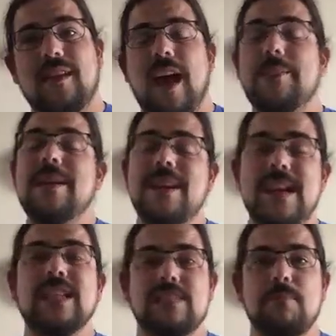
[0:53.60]
I mean, it
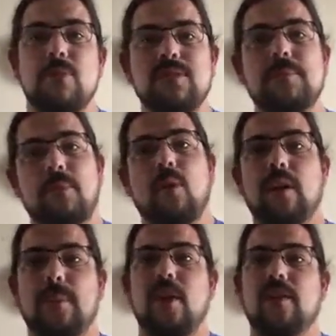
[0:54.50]
is the most
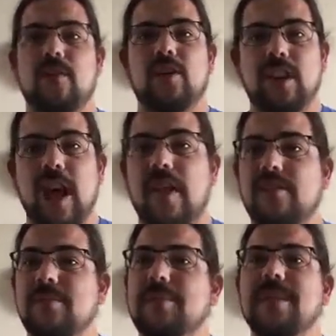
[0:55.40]
important part of our
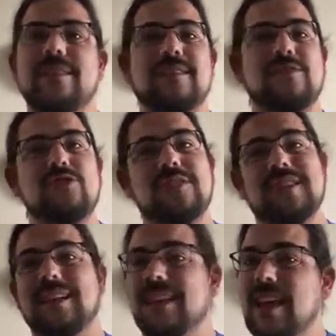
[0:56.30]
lives, but it's just
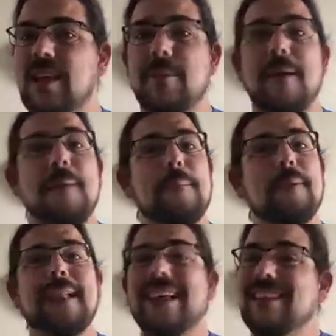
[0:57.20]
a game.
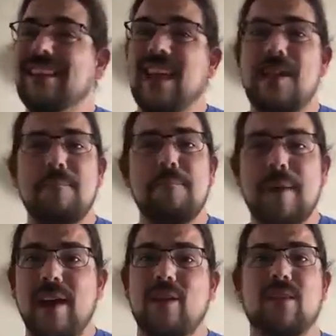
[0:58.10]
Play the game
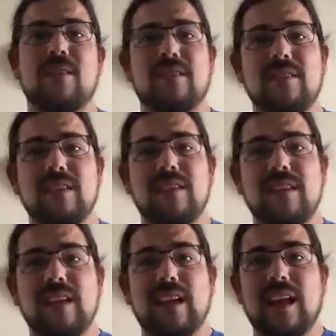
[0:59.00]
better,
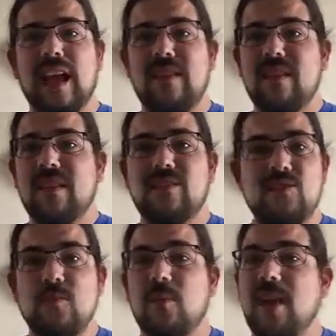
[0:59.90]
and then
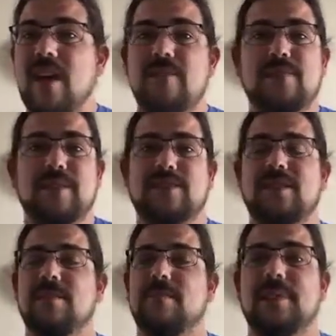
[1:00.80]
you won't have as much to
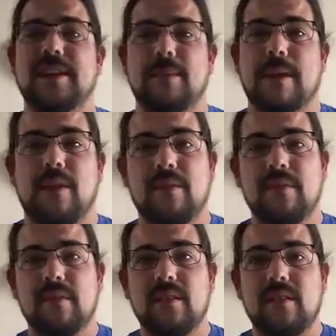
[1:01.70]
complain about.
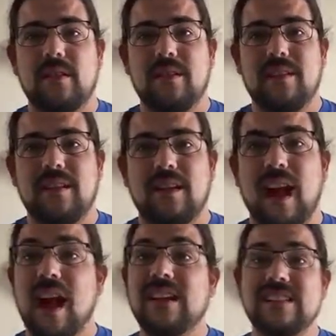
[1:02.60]

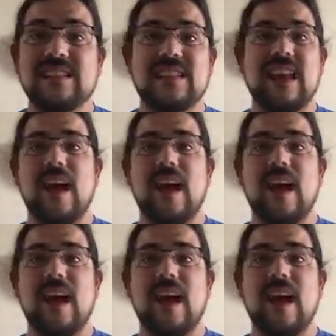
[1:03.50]
Honestly,